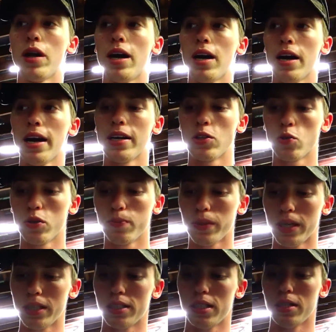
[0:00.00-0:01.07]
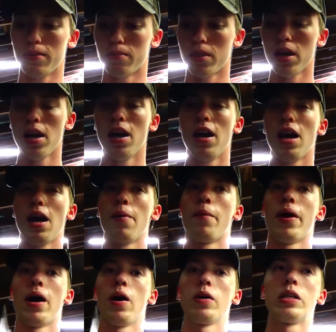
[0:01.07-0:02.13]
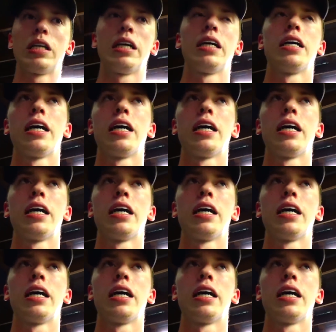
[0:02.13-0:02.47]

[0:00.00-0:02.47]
had to replace them about